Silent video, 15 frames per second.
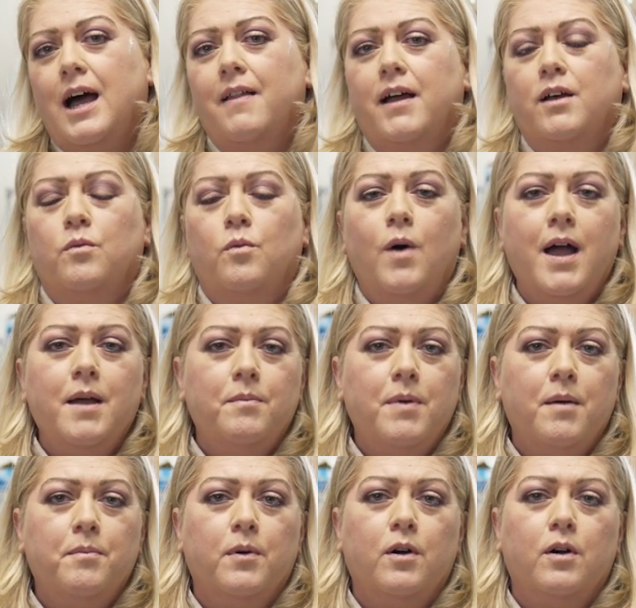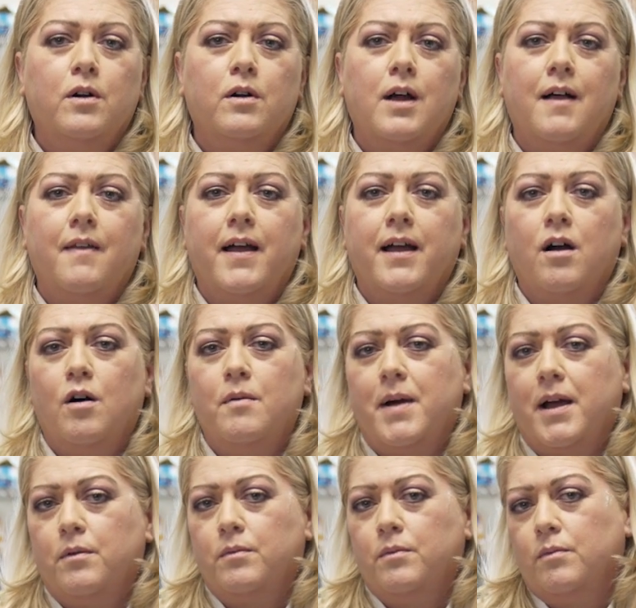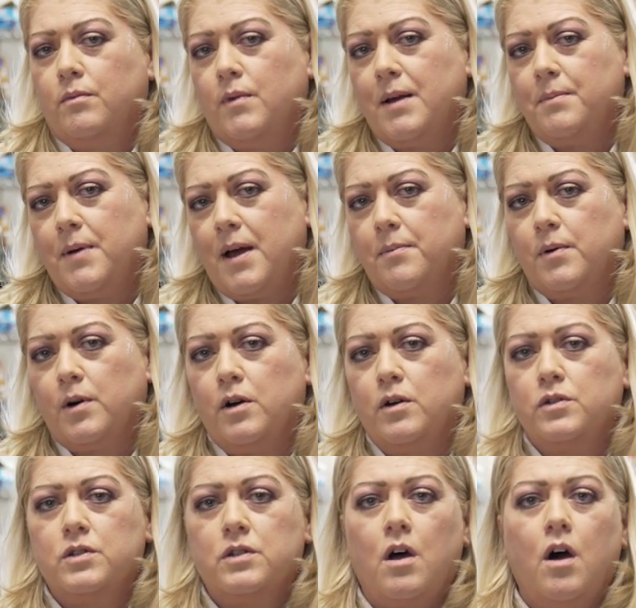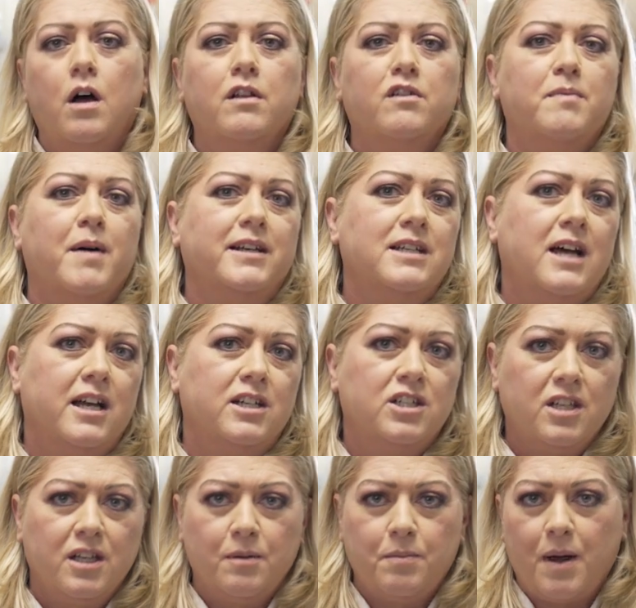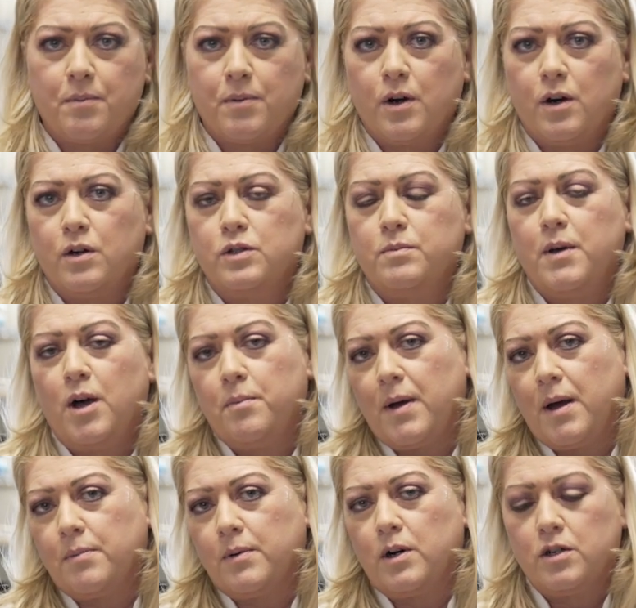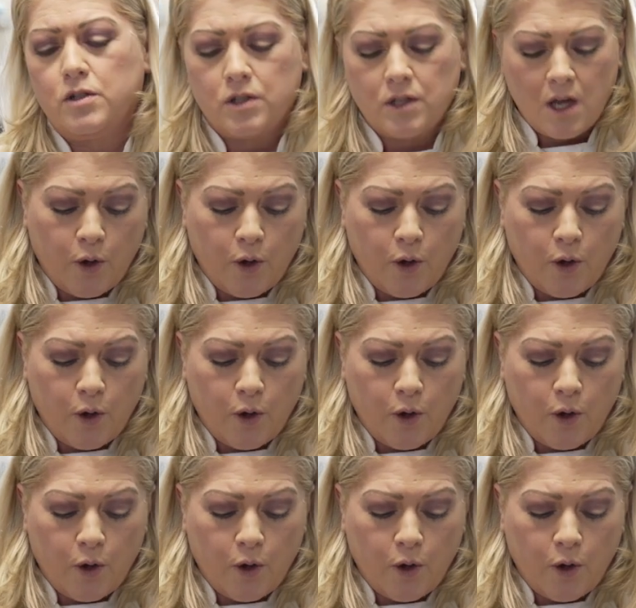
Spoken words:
I like white pepper, I like all my red peppers, all of my Thai chili peppers, bell peppers.